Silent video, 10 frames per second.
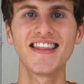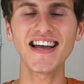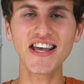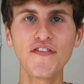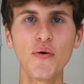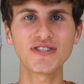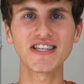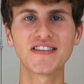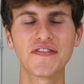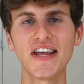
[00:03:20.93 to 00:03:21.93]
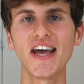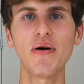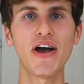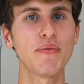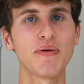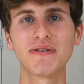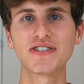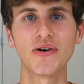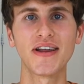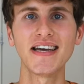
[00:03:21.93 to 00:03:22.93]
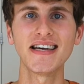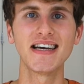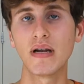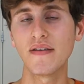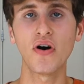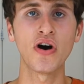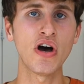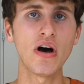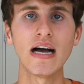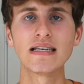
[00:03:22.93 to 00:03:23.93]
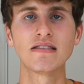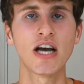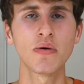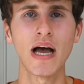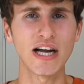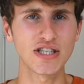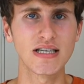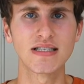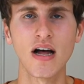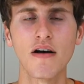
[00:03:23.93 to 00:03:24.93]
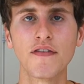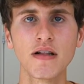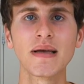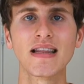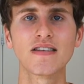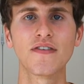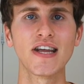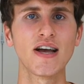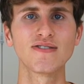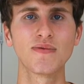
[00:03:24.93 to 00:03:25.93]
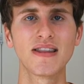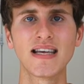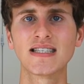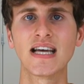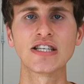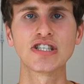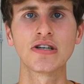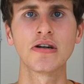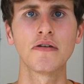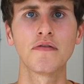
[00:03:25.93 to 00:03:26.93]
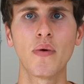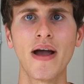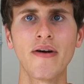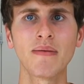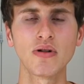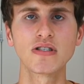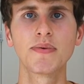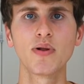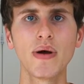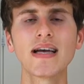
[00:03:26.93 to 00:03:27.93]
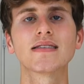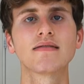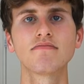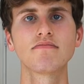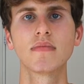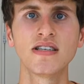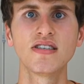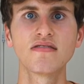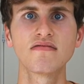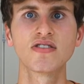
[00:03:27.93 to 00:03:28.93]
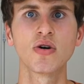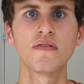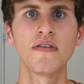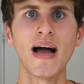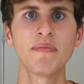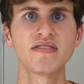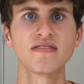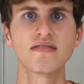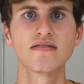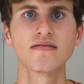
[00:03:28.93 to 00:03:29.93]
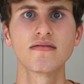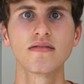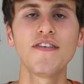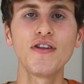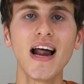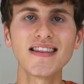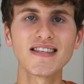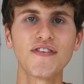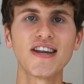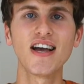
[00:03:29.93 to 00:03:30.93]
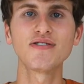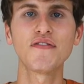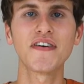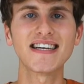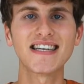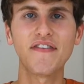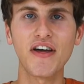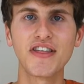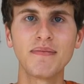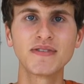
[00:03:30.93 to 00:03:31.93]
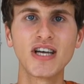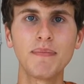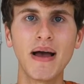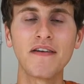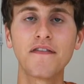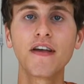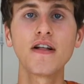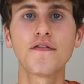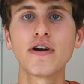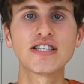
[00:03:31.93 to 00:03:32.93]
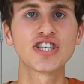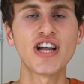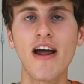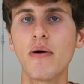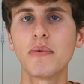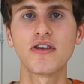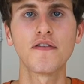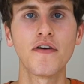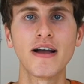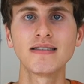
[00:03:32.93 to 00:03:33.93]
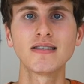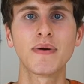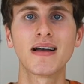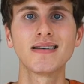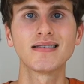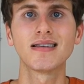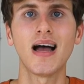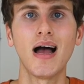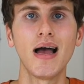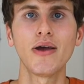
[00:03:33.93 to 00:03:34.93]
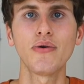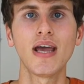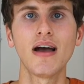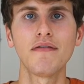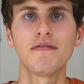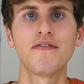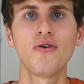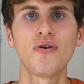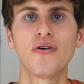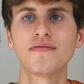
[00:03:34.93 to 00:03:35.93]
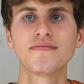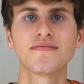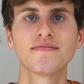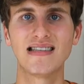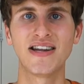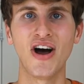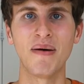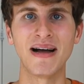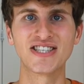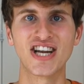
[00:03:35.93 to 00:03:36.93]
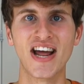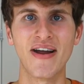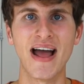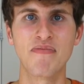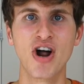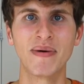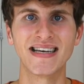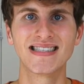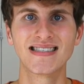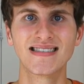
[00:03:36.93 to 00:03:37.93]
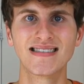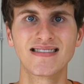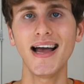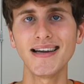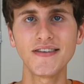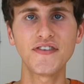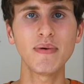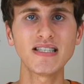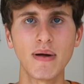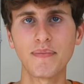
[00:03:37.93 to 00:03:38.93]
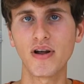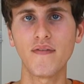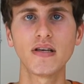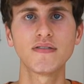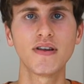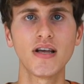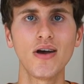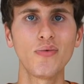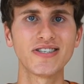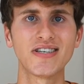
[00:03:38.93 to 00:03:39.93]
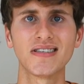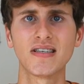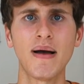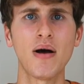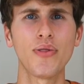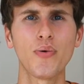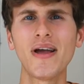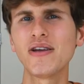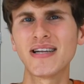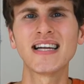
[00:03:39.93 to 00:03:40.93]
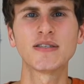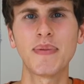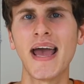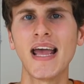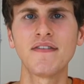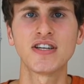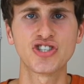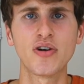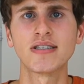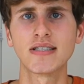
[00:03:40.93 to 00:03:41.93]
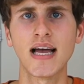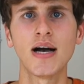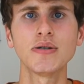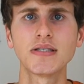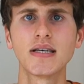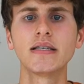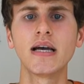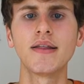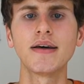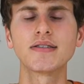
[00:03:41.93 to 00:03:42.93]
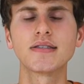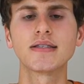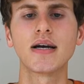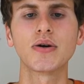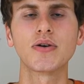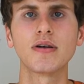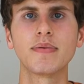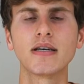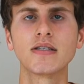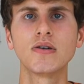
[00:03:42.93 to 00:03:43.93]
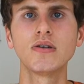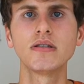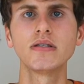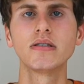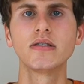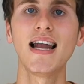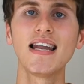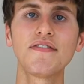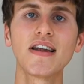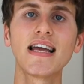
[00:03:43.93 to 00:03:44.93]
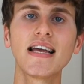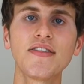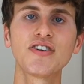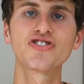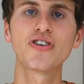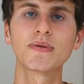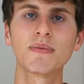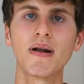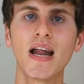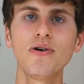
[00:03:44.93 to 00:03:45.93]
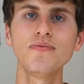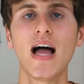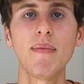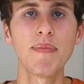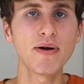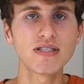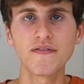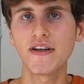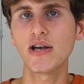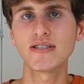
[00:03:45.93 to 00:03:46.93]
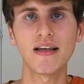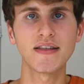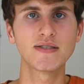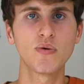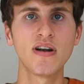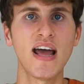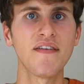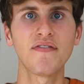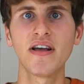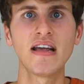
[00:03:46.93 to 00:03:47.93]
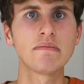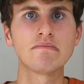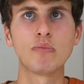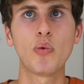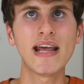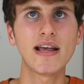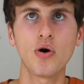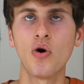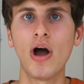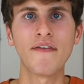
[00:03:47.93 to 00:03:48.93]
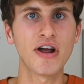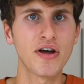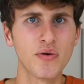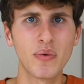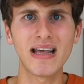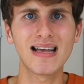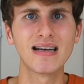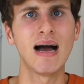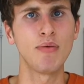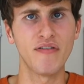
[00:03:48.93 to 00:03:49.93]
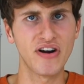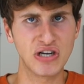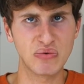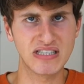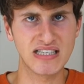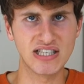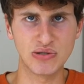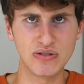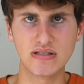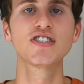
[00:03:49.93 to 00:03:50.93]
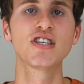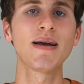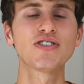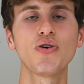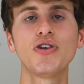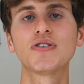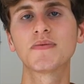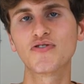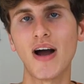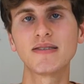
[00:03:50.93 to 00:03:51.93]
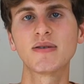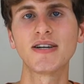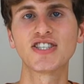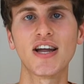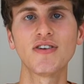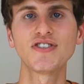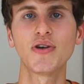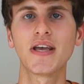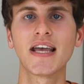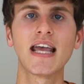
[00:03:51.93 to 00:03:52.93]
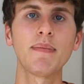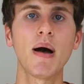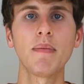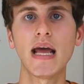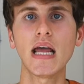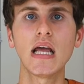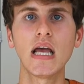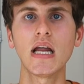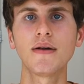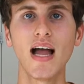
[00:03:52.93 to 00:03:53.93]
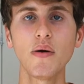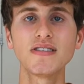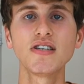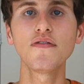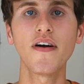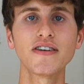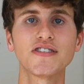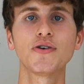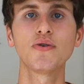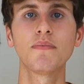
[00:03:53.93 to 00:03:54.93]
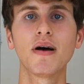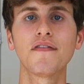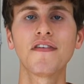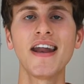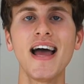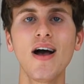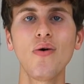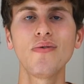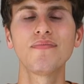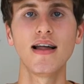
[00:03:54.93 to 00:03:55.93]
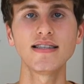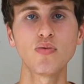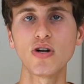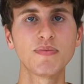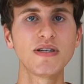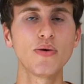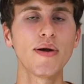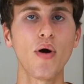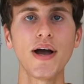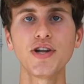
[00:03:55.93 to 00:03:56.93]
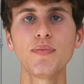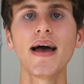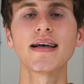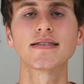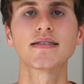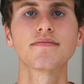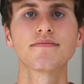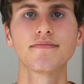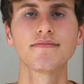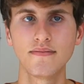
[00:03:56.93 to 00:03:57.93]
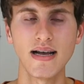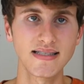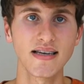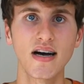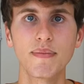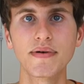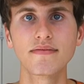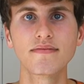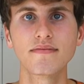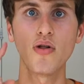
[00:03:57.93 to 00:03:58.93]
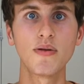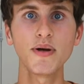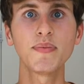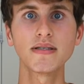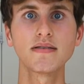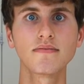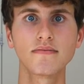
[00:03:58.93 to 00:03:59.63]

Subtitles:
Thank you for watching this video, I hope you enjoyed it. Believe it or not, I don't actually start filming these videos with the intention of wearing multiple wigs. It just sort of happens. If you like this video, don't forget to give it a thumbs up and feel free to share it with your friends because I only have 4. They're not imaginary, I promise. And if you missed my previous video, which is about the way you tend to behave in a stranger's house, yeah, that doesn't sound creepy at all. I'll leave the link in the description below. I'll be posting videos like this one every week or every other week. I'm not very good with schedules. So make sure you subscribe to my channel so you can keep updated. I will see you very soon, but for now, let's watch me doing what I do best. Messing up. Roll the bloopers.